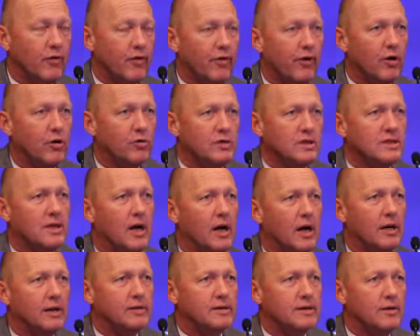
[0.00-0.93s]
For yes. those
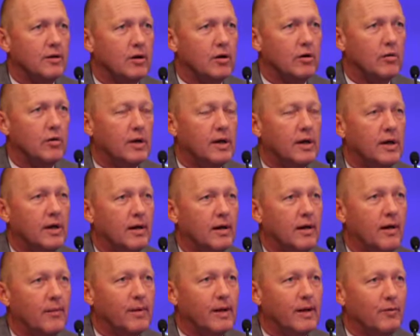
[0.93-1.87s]
signs, though,
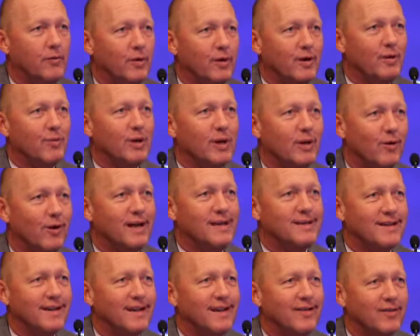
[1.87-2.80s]
I mean, wouldn't it be
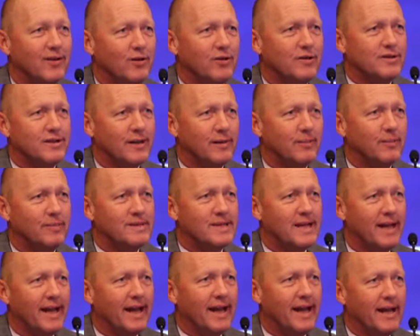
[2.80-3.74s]
great to get those up
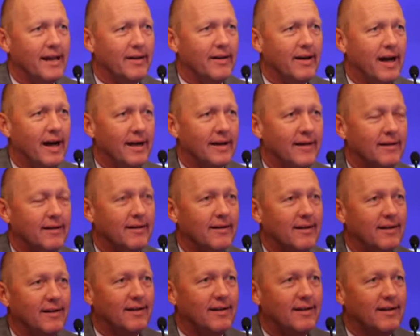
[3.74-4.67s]
today and not
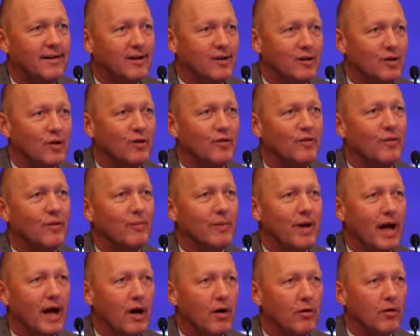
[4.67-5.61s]
a year
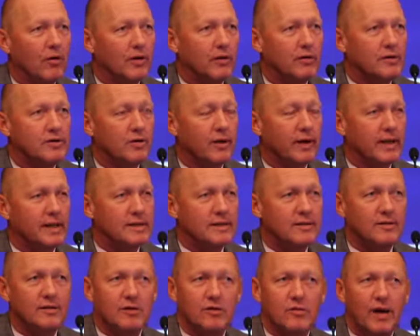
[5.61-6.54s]
from now? Or so I
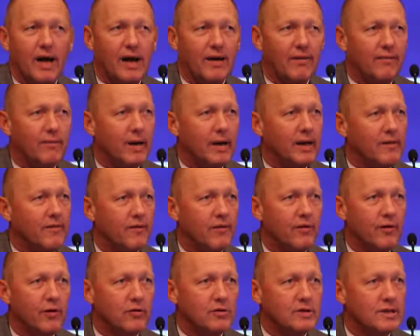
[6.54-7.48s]
guess you have money
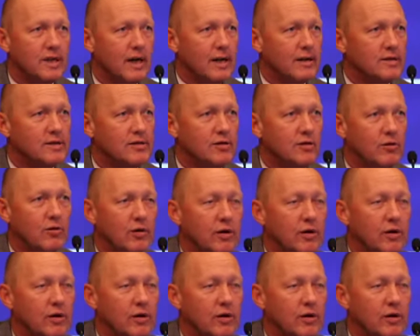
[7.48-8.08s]
for those. Signs yes, we